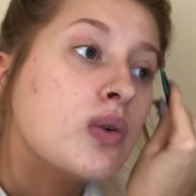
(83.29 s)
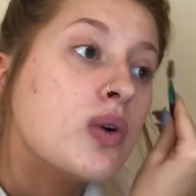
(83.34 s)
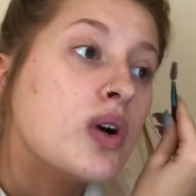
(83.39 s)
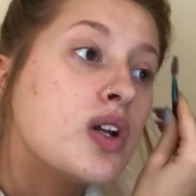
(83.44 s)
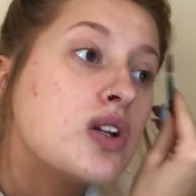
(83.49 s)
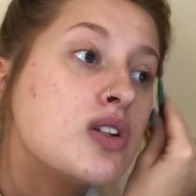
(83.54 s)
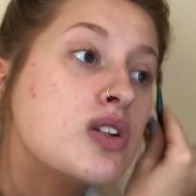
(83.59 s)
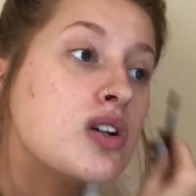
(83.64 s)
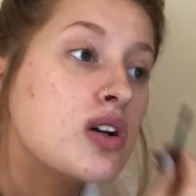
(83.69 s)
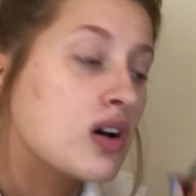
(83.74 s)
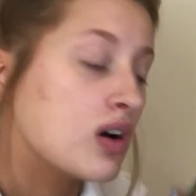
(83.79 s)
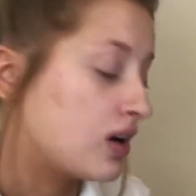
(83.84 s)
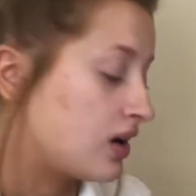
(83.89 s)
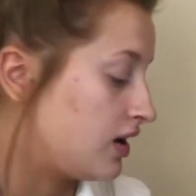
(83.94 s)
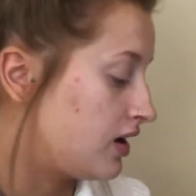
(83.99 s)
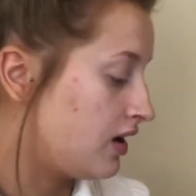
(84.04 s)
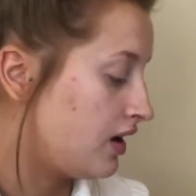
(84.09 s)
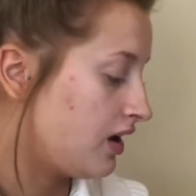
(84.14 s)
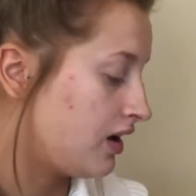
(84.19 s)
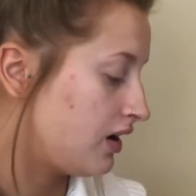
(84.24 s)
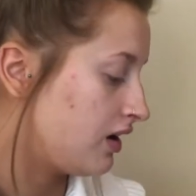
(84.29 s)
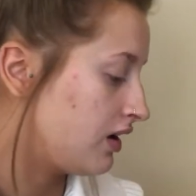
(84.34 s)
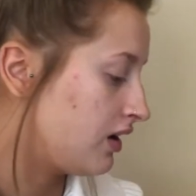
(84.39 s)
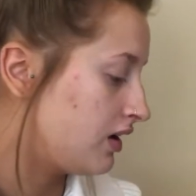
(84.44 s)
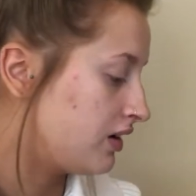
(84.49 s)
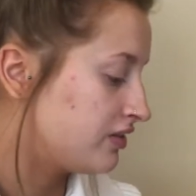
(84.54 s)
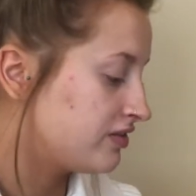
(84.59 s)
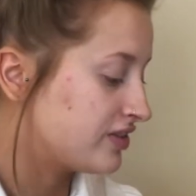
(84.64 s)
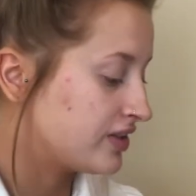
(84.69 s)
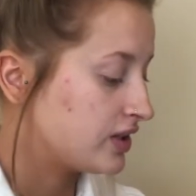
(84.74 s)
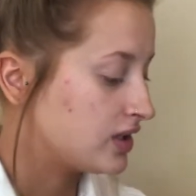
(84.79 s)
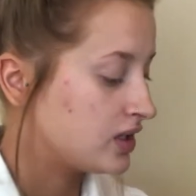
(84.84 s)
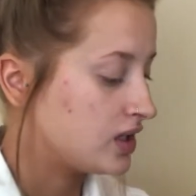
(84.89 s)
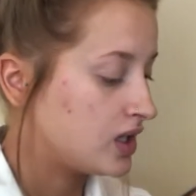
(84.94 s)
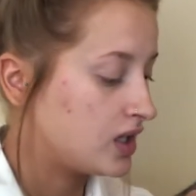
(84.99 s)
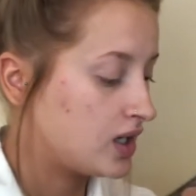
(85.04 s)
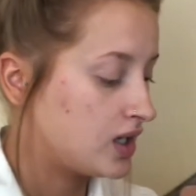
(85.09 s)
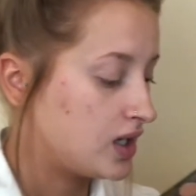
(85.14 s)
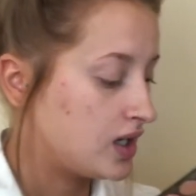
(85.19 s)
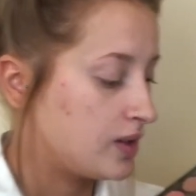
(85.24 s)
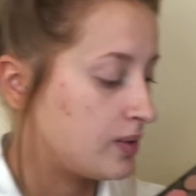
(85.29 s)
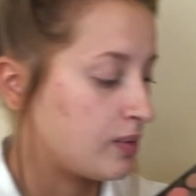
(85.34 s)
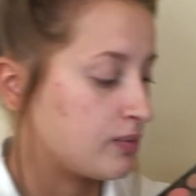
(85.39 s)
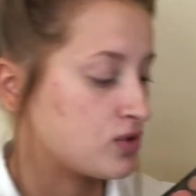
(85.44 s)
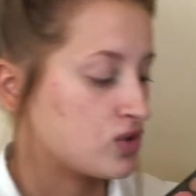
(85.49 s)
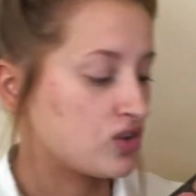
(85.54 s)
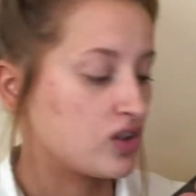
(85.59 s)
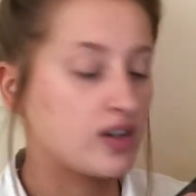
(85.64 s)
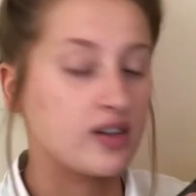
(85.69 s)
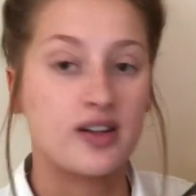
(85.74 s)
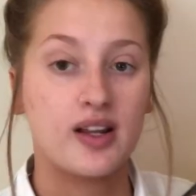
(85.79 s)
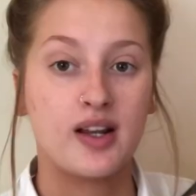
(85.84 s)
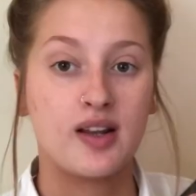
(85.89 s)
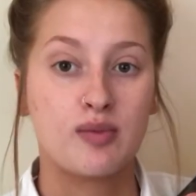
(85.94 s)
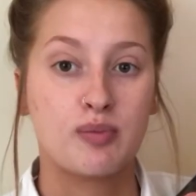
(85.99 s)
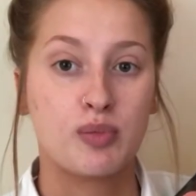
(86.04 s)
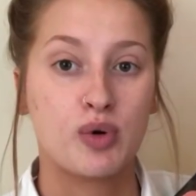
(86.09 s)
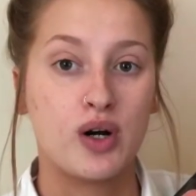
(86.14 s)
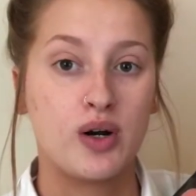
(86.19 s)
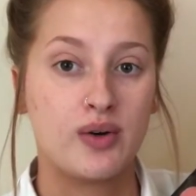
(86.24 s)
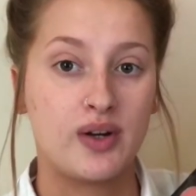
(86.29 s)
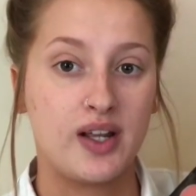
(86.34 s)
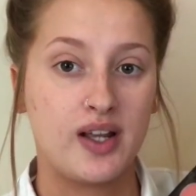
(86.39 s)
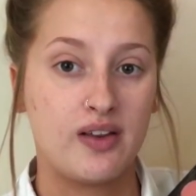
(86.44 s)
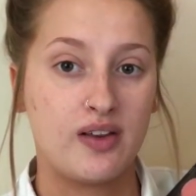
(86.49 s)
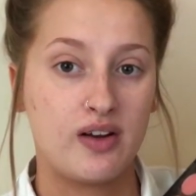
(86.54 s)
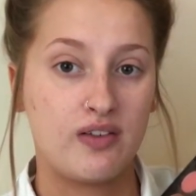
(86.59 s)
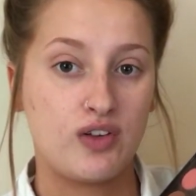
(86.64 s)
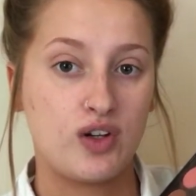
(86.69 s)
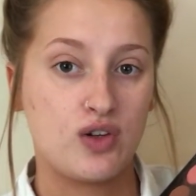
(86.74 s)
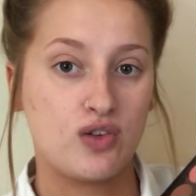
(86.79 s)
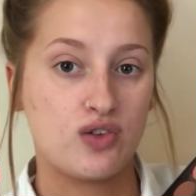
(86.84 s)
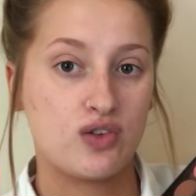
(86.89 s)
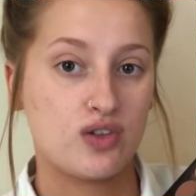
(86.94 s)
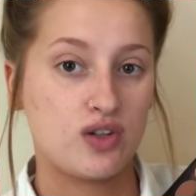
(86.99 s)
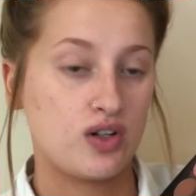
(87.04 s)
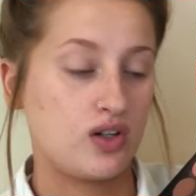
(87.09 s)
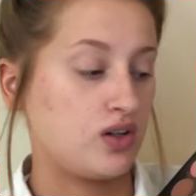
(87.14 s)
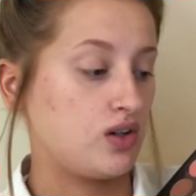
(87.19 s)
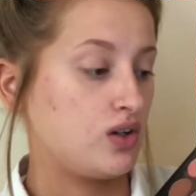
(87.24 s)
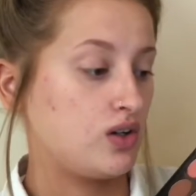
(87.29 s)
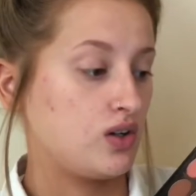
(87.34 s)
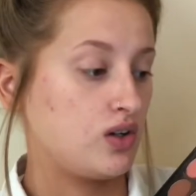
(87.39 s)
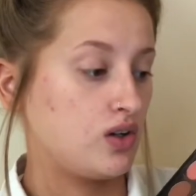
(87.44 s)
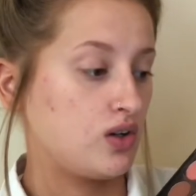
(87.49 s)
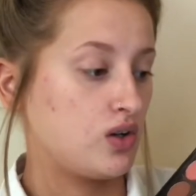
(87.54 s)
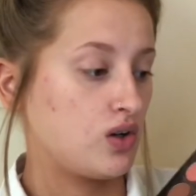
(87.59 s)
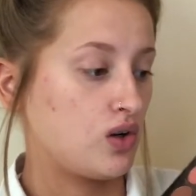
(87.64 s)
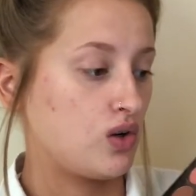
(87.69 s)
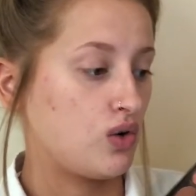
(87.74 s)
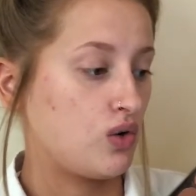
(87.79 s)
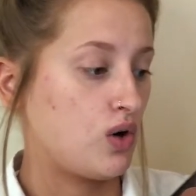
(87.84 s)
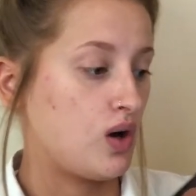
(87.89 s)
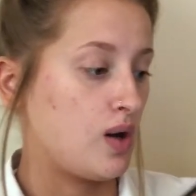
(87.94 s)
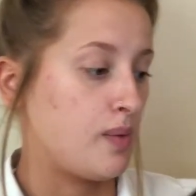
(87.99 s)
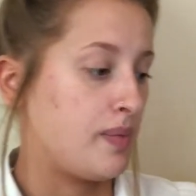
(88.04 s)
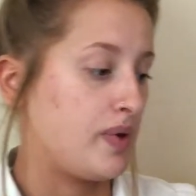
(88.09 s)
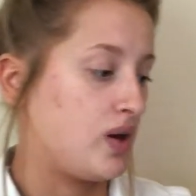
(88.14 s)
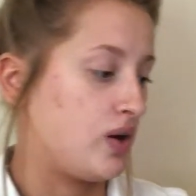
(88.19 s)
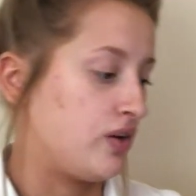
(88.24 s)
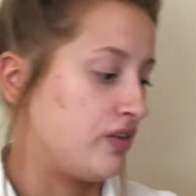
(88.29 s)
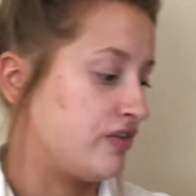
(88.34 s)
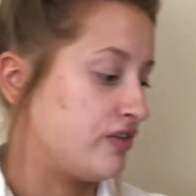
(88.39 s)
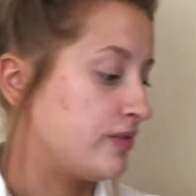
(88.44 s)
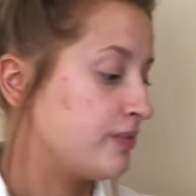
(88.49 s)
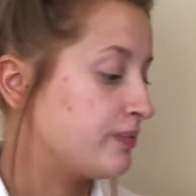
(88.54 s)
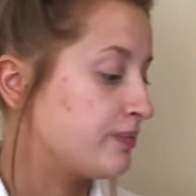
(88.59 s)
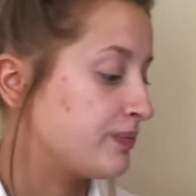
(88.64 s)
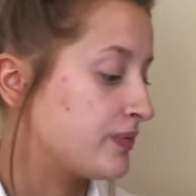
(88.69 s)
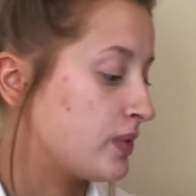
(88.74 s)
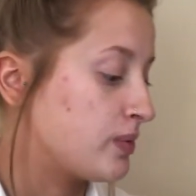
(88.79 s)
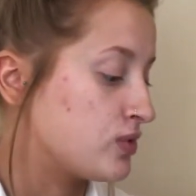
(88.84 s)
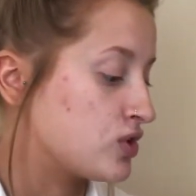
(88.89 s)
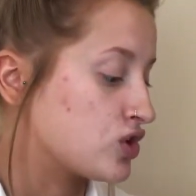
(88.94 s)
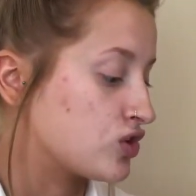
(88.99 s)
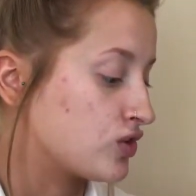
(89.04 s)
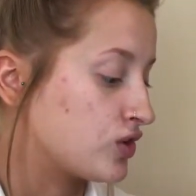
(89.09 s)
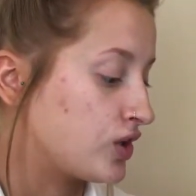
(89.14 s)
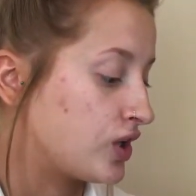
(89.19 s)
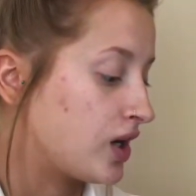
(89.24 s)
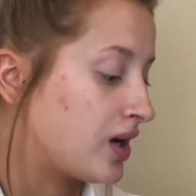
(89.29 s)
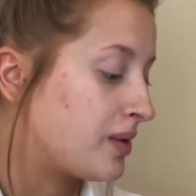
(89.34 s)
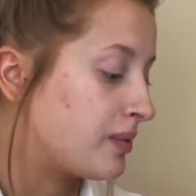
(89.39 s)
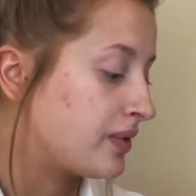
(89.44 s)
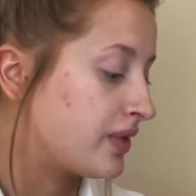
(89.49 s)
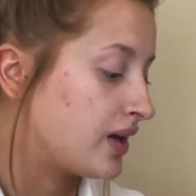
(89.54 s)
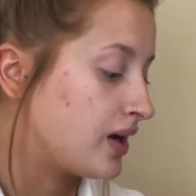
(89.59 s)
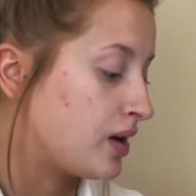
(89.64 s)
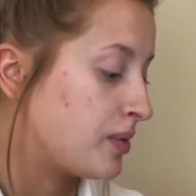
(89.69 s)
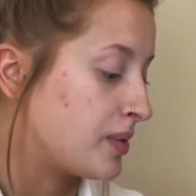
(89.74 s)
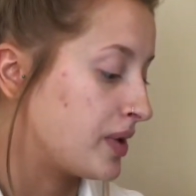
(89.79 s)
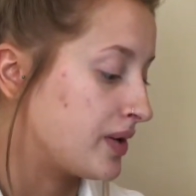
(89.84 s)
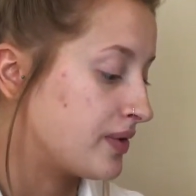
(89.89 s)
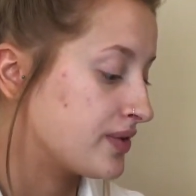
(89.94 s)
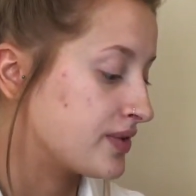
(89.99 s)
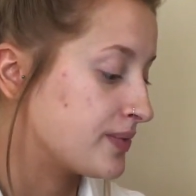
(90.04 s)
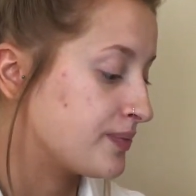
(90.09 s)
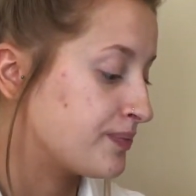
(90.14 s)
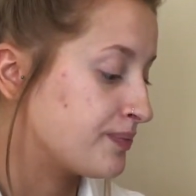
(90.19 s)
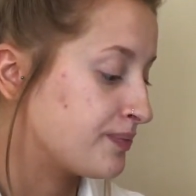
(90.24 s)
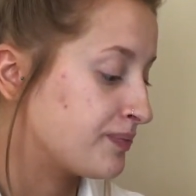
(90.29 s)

which I love. And I'm just going to take this brown here that I've used quite a bit of, and we're just going to go in with the eyebrows.